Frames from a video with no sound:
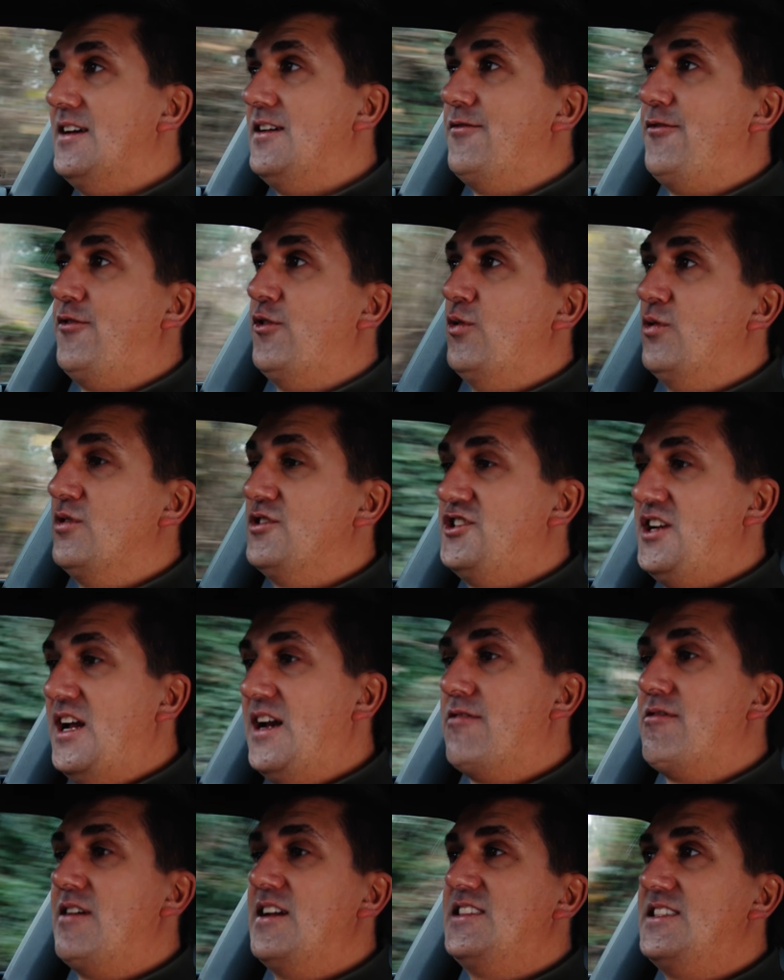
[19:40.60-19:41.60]
for
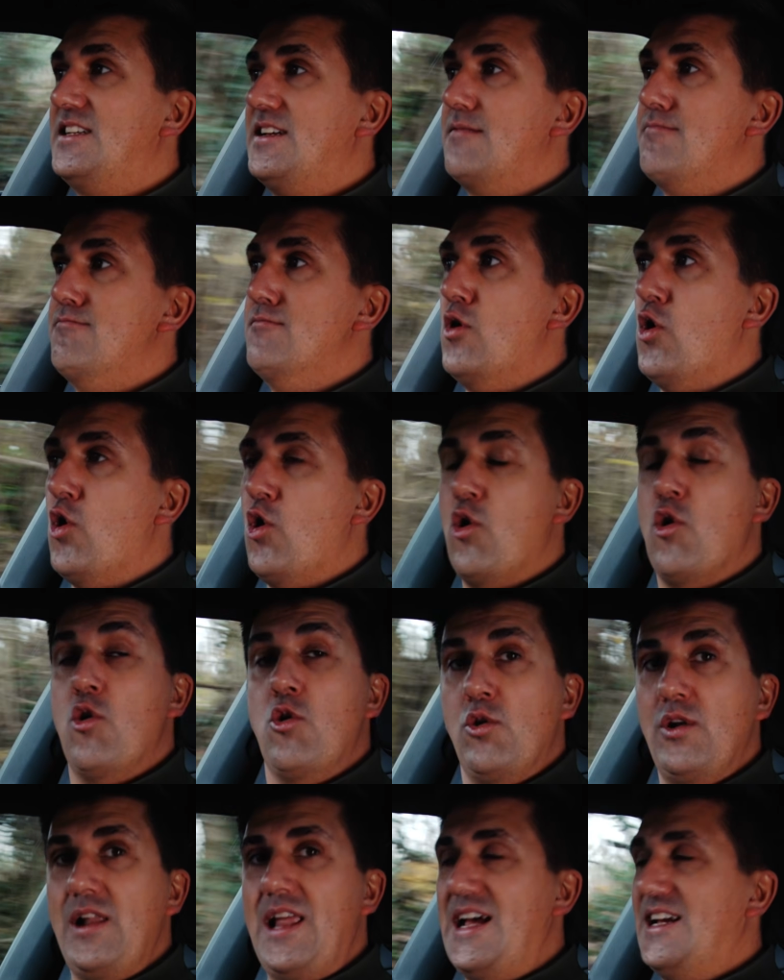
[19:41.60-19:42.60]
generating more
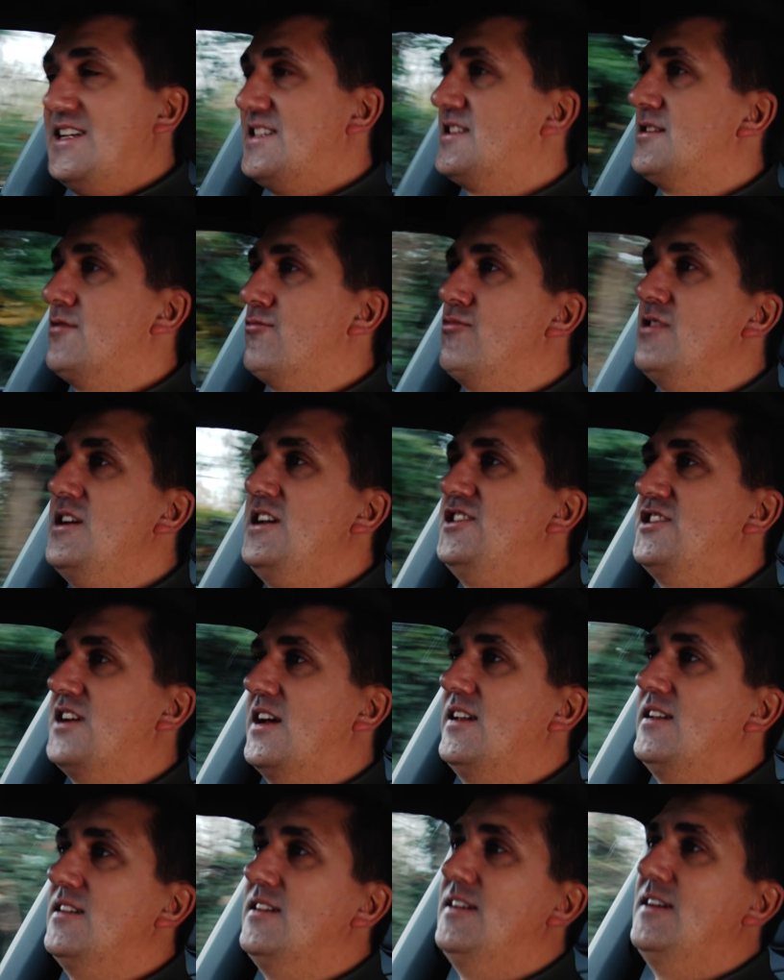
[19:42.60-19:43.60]
or less
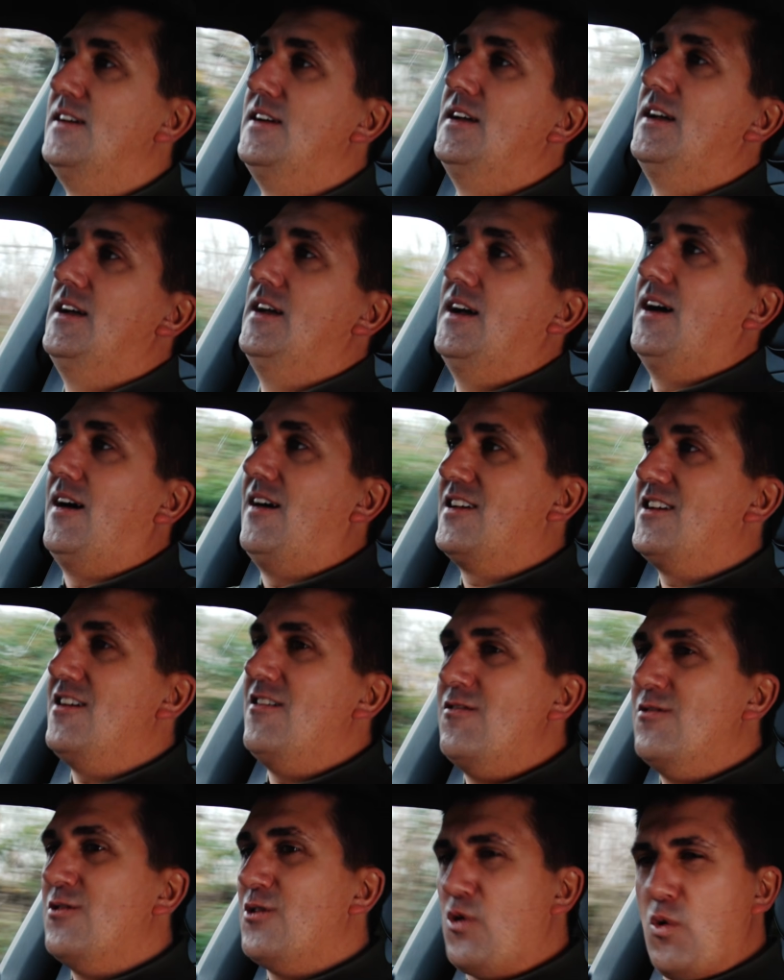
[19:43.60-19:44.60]
regen. I
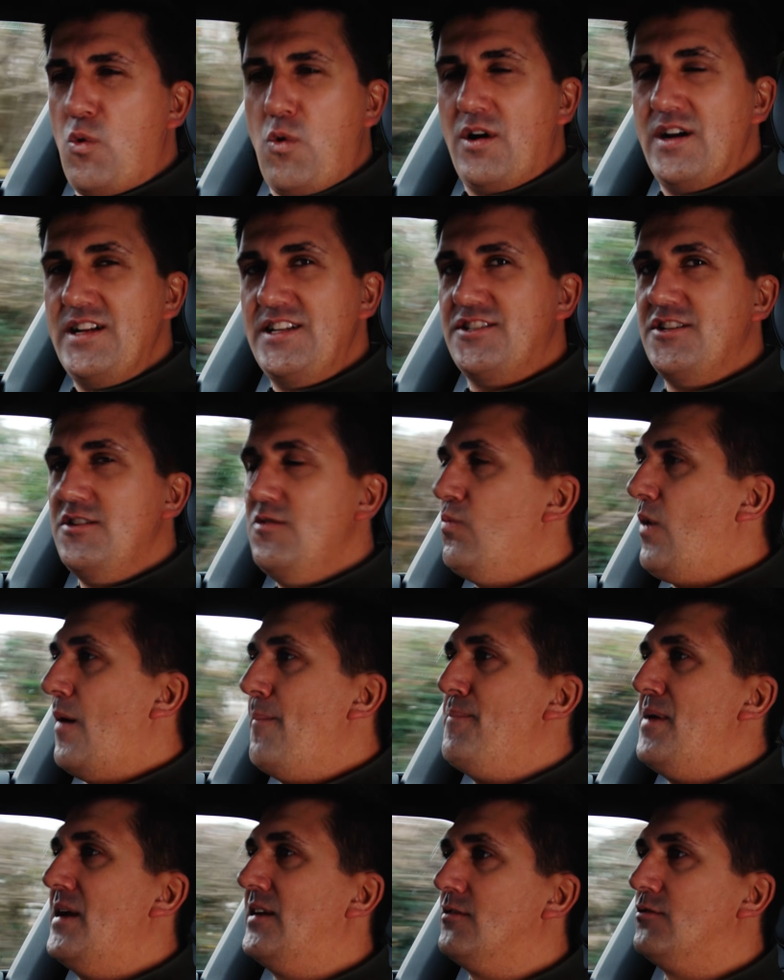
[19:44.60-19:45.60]
can't quite do
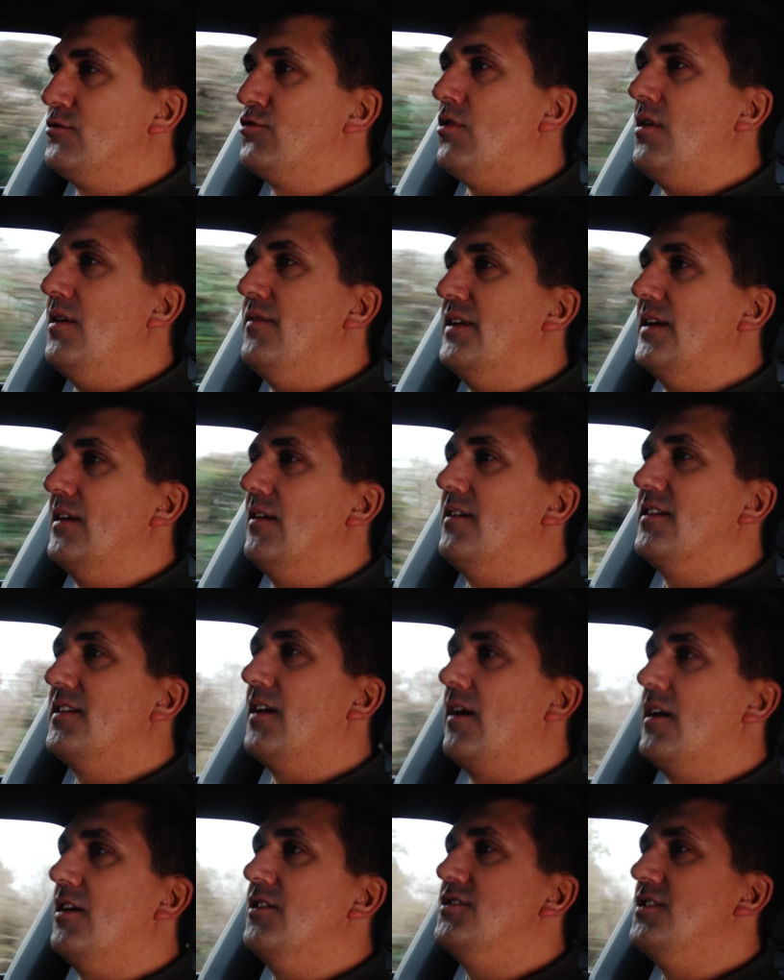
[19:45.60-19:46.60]
one pedal driving like
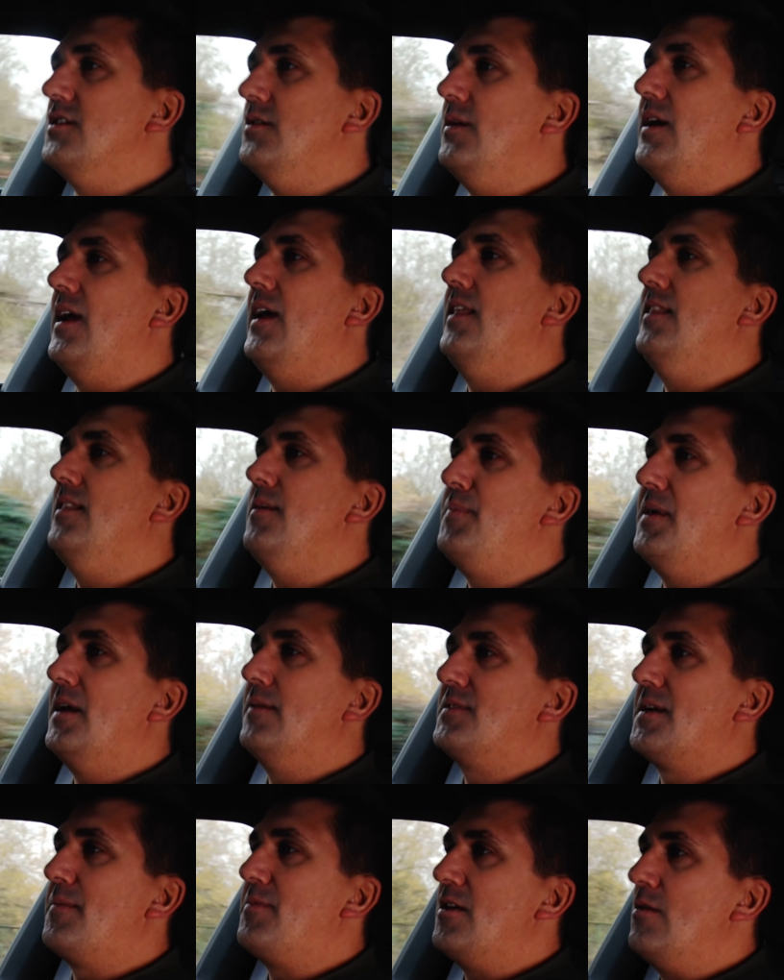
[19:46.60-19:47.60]
I could do in the
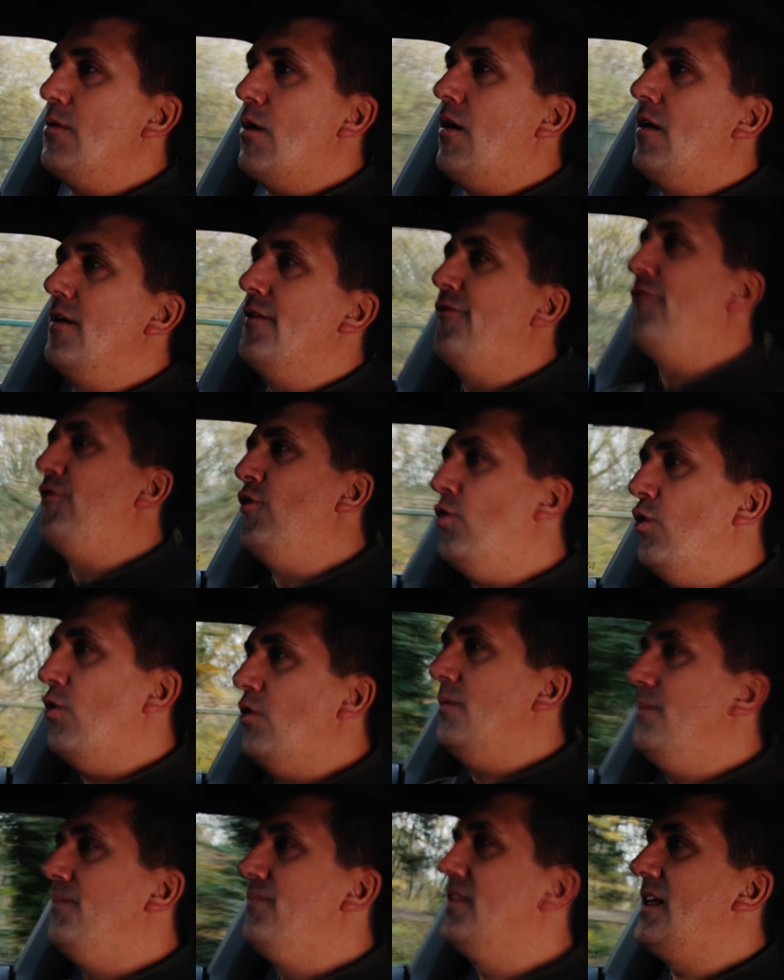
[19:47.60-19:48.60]
BMW
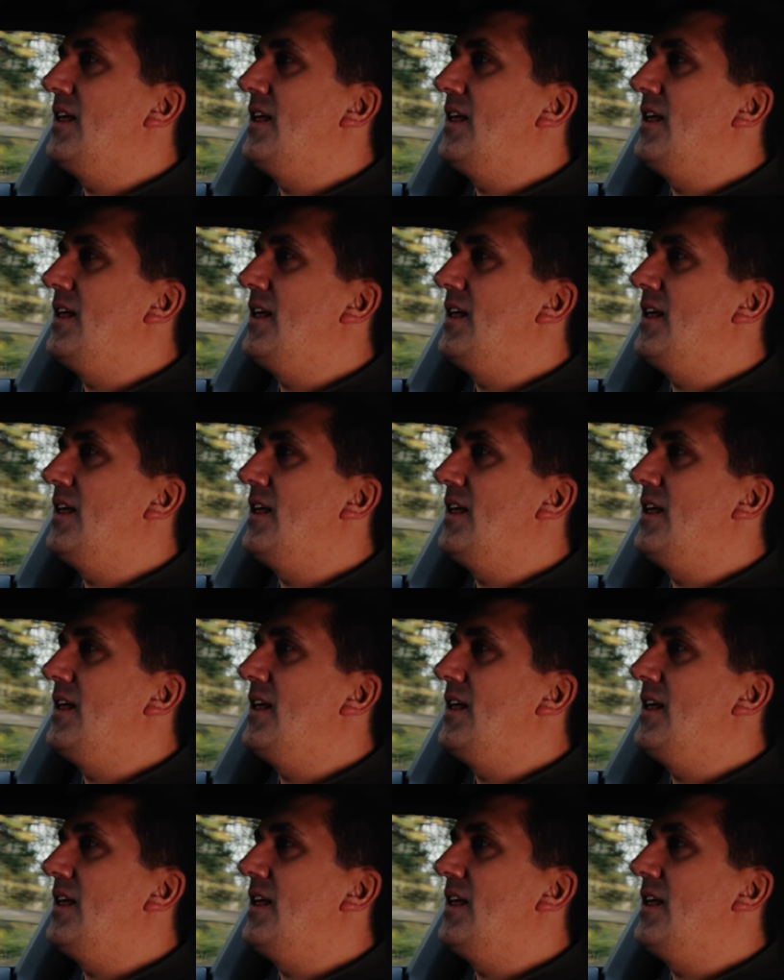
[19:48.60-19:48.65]
i4.